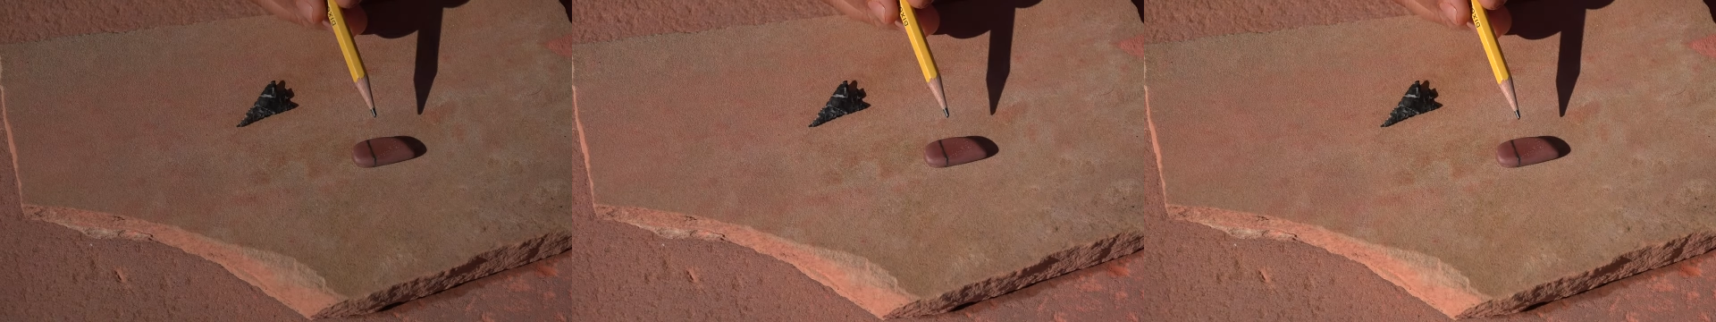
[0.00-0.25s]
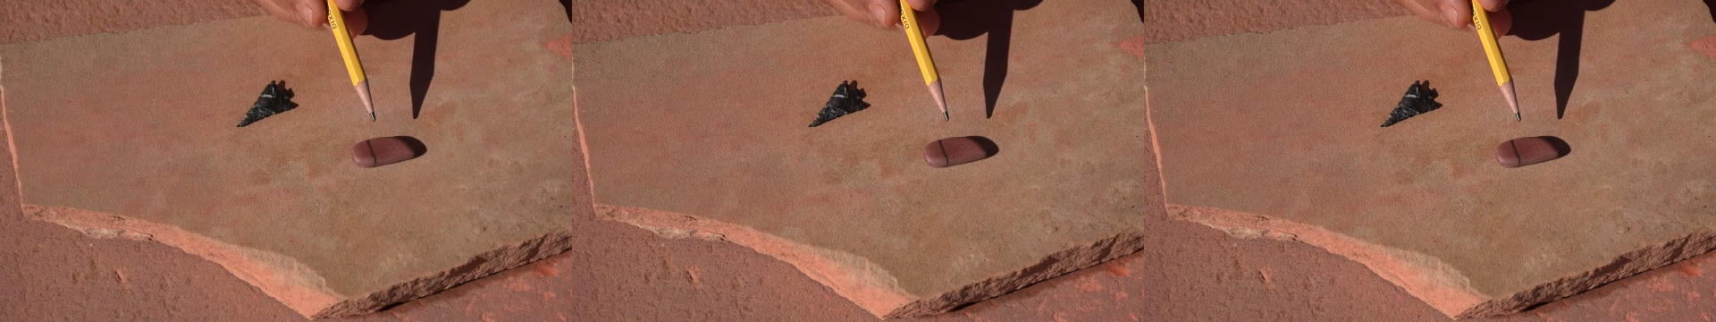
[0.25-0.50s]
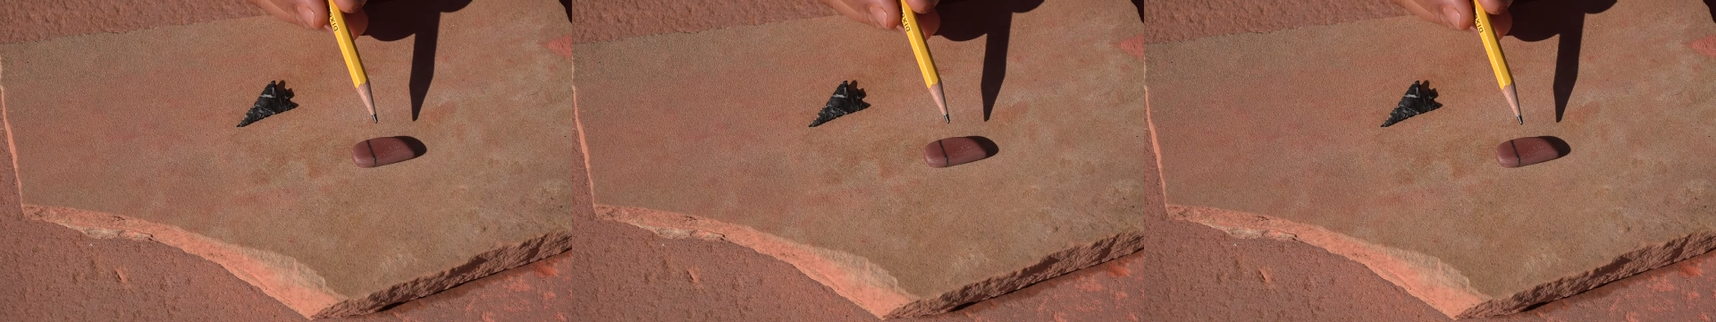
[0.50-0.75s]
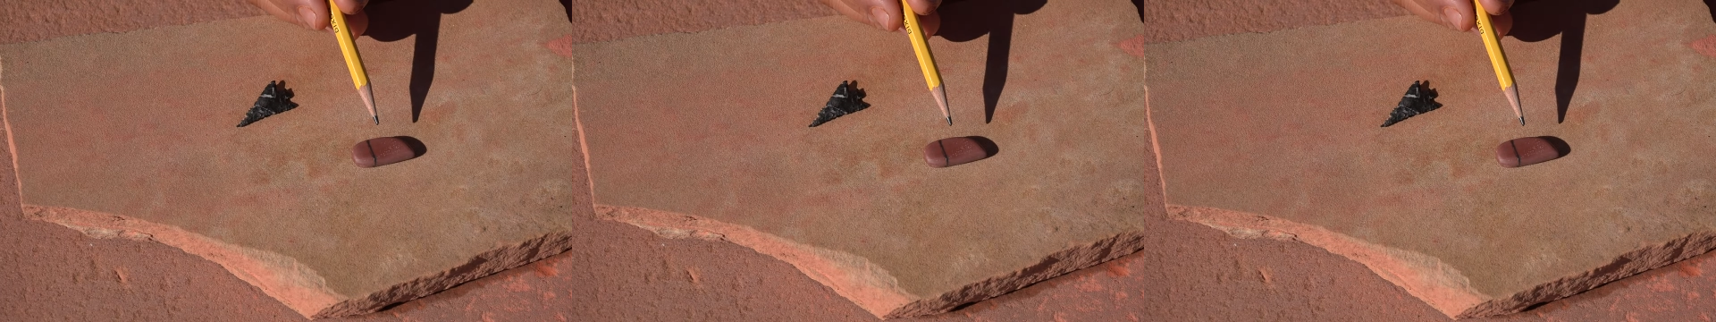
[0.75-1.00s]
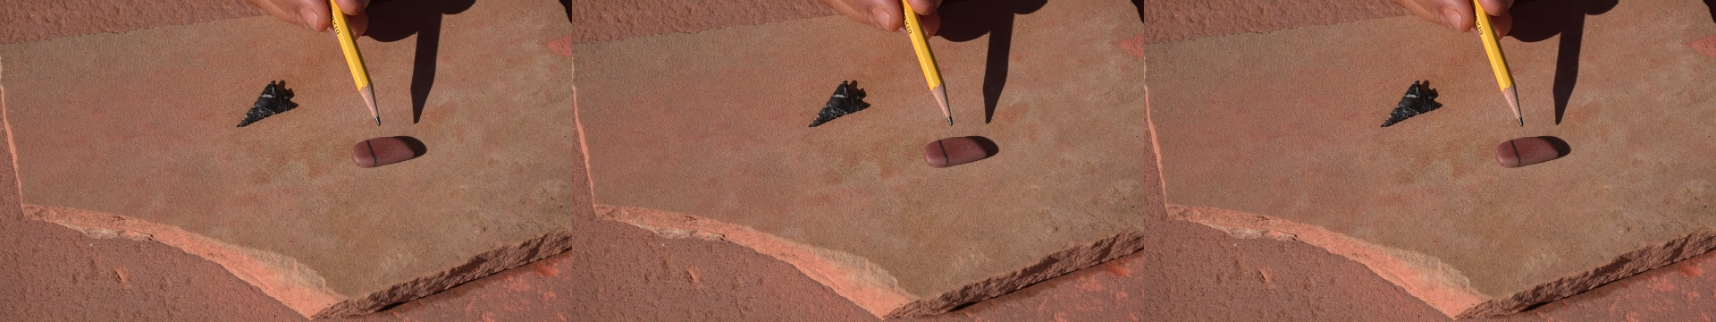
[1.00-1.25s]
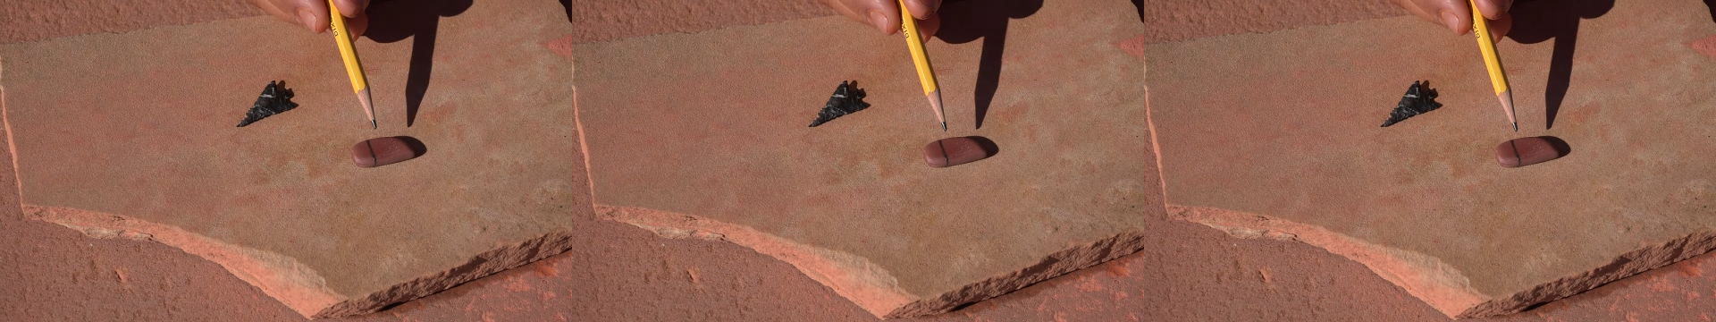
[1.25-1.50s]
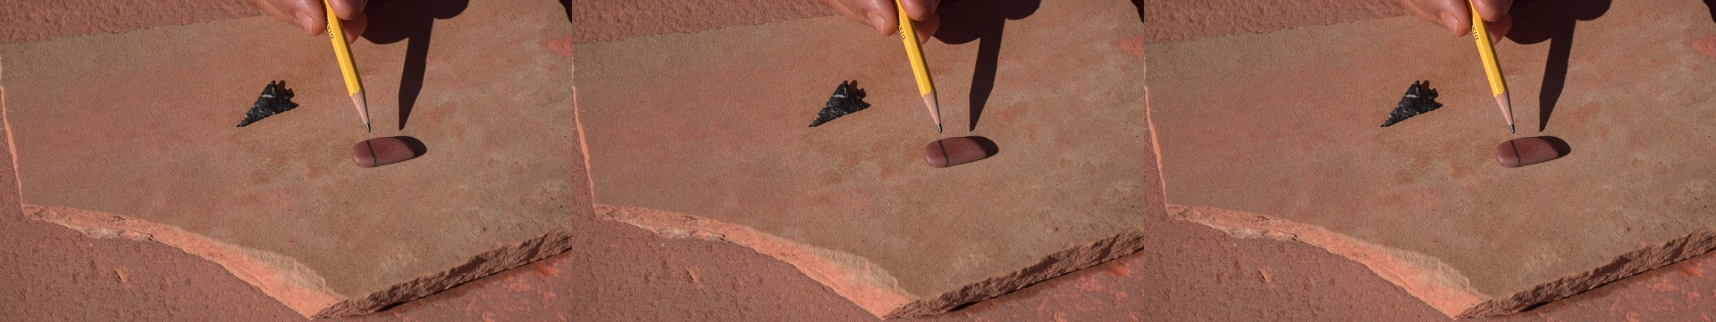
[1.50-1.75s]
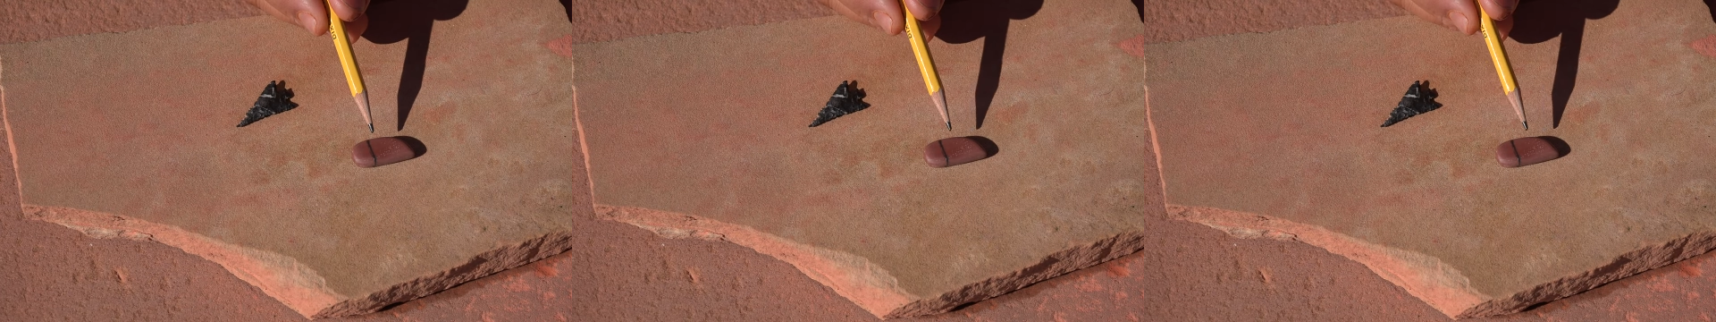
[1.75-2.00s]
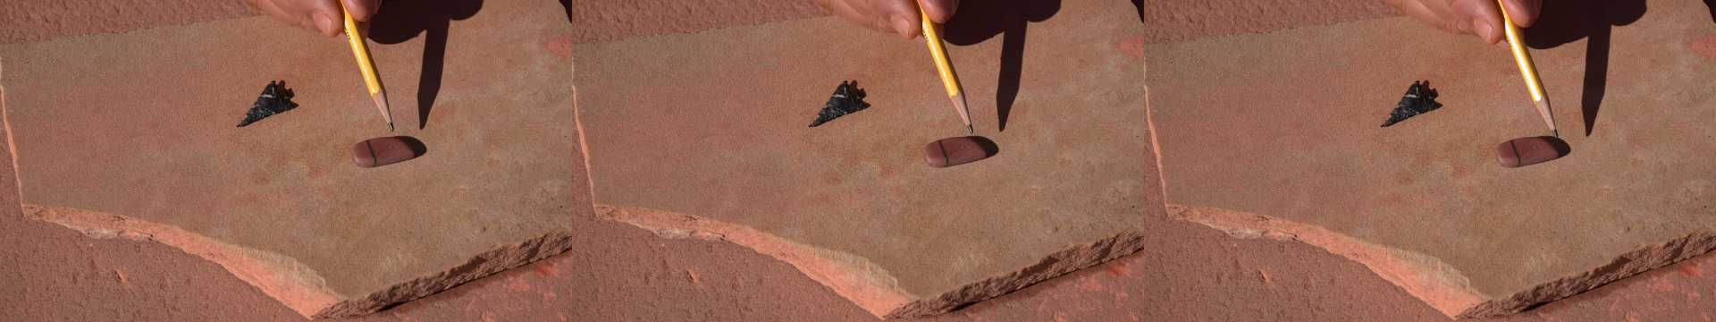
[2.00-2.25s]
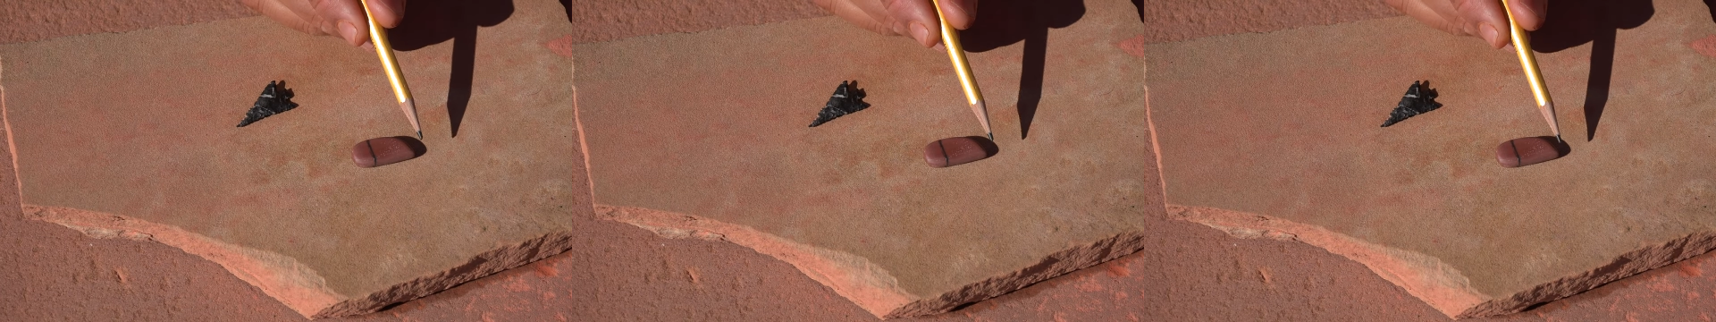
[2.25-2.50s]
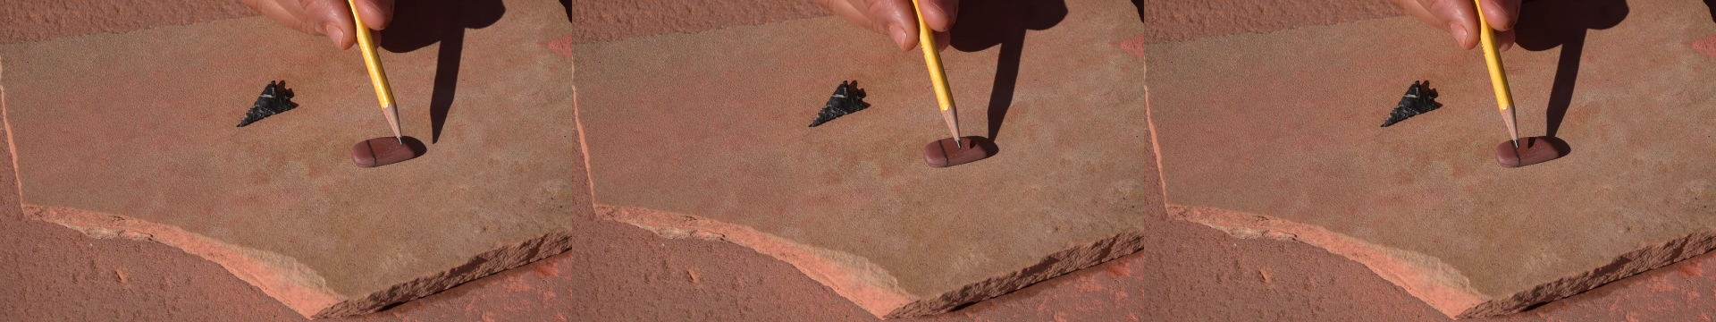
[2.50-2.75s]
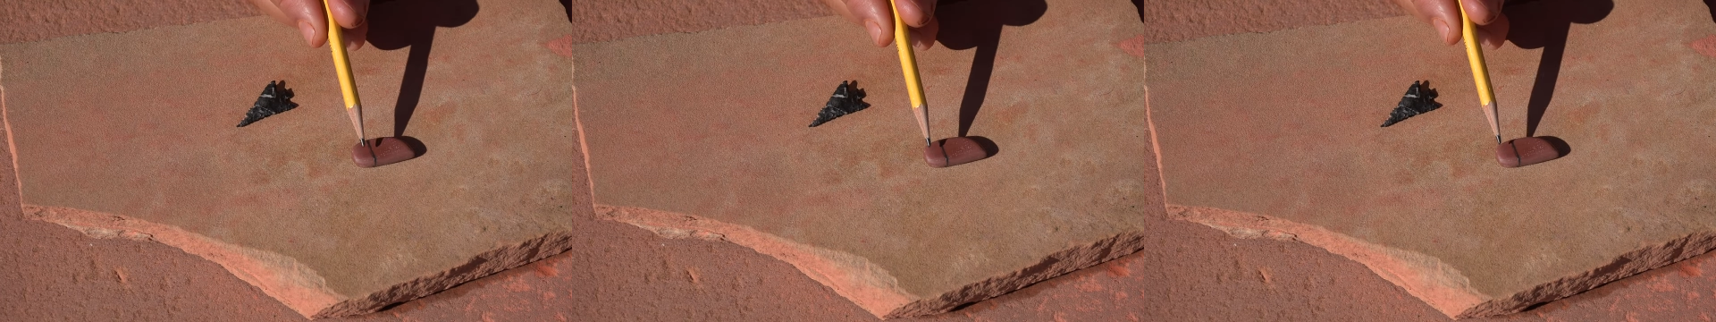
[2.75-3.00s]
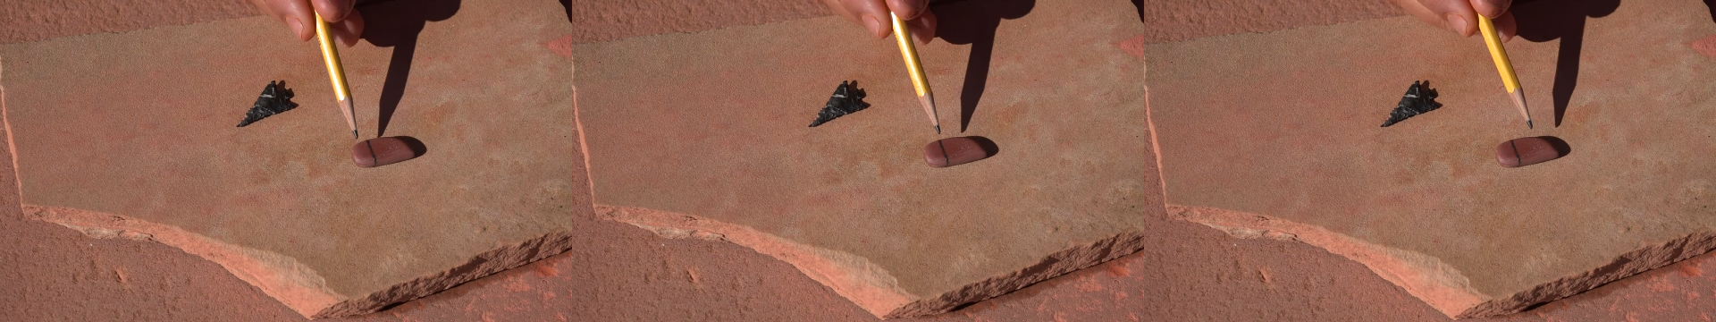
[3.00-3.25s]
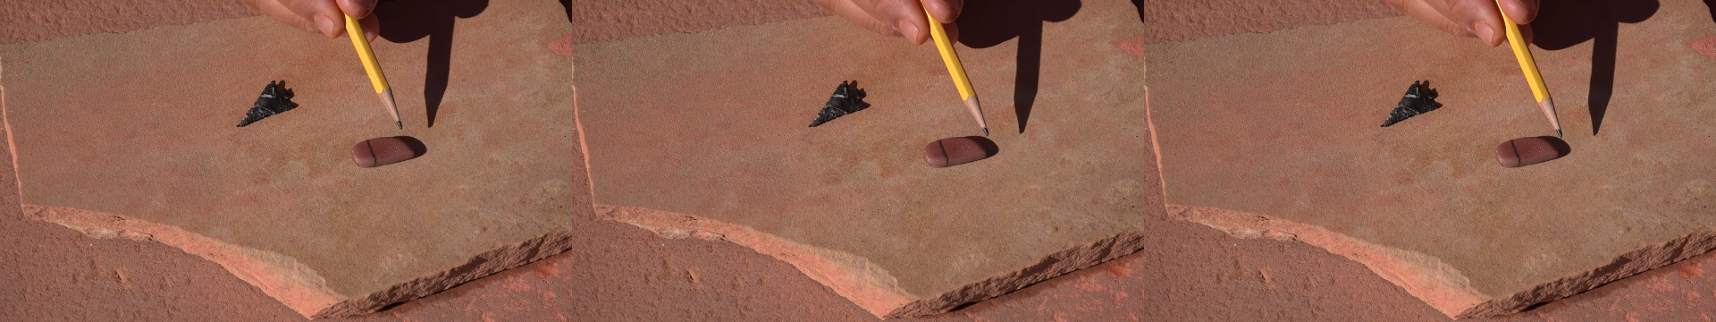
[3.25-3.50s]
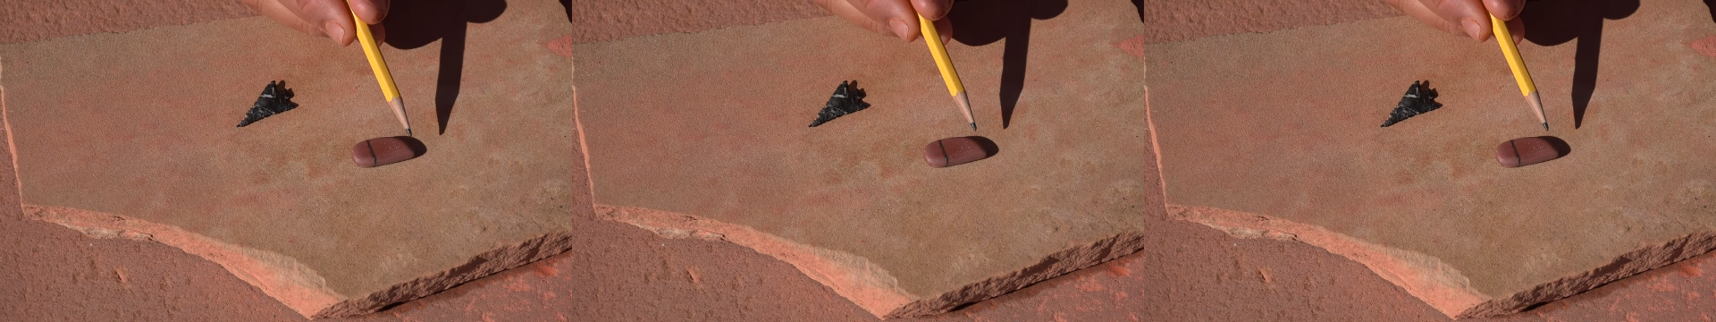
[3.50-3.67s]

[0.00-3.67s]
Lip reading: (no speaker visible)